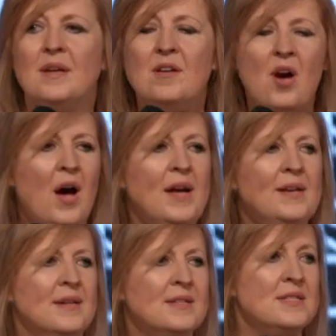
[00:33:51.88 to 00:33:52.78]

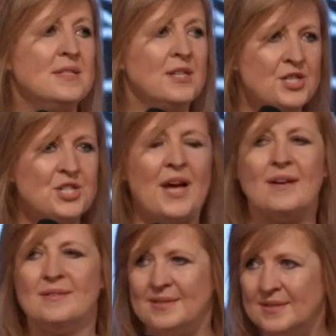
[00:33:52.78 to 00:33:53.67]
Kindness
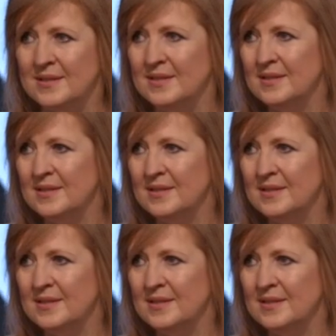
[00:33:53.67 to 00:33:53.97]
shouts.